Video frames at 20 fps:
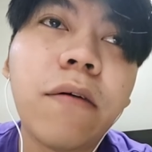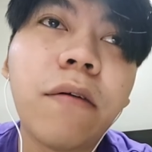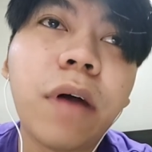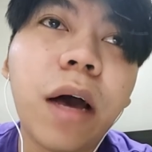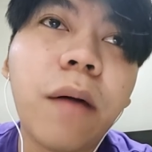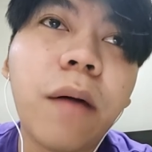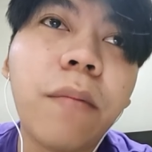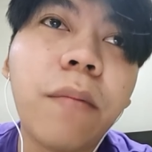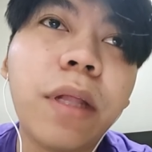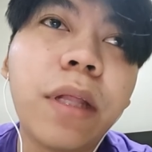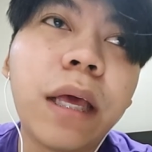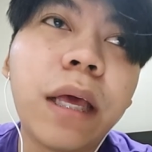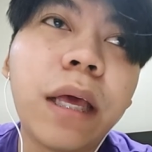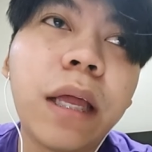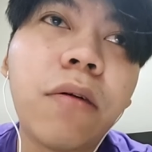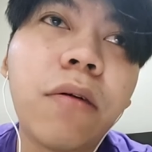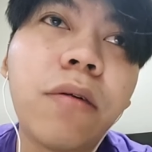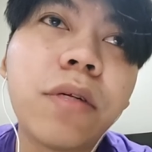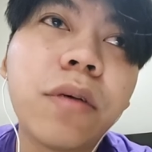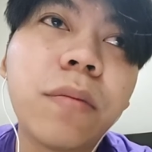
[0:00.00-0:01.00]
Um, it can
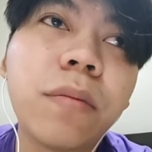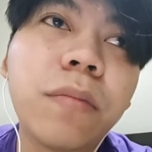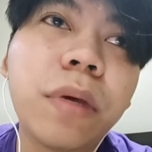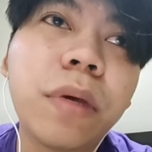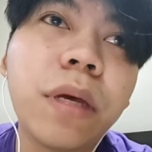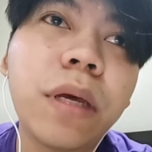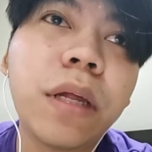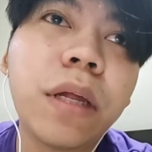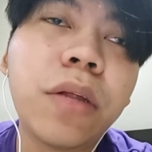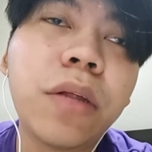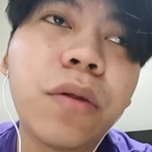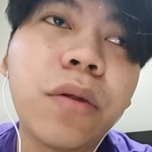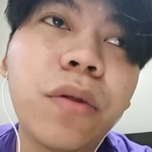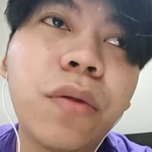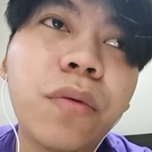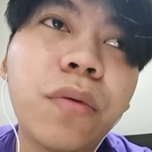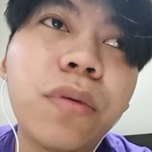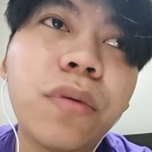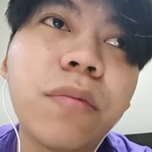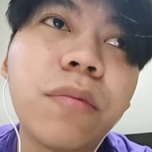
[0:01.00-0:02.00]
also be
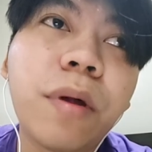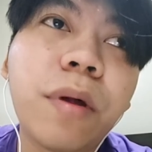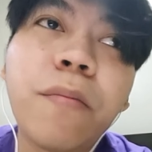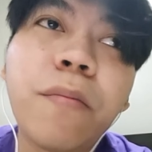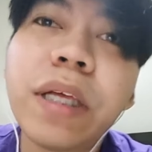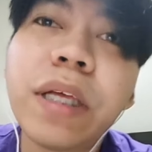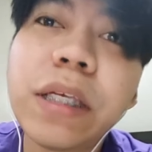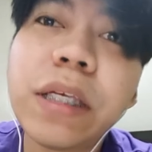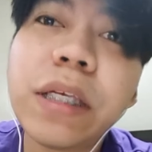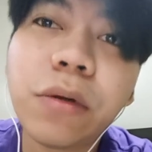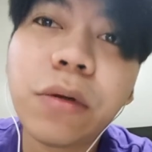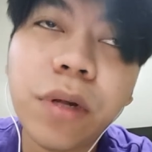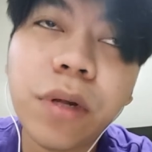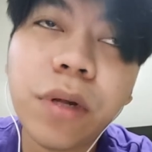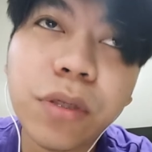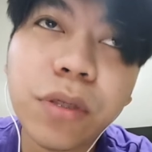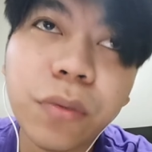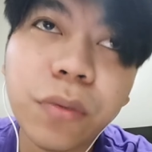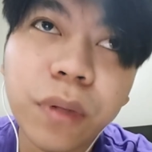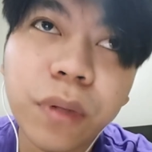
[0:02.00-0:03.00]
introduced for preschool
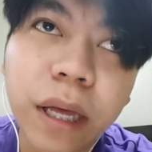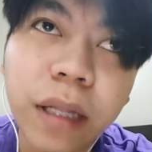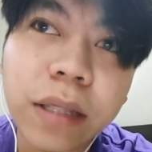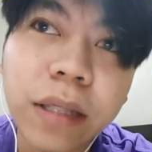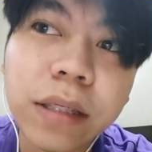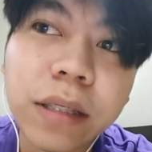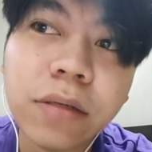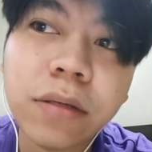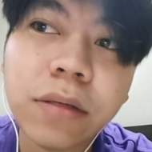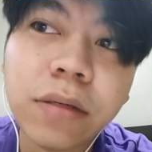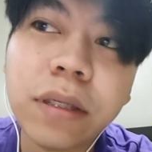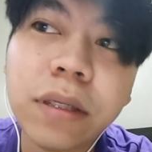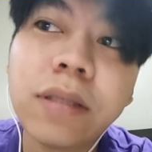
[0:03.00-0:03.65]
students.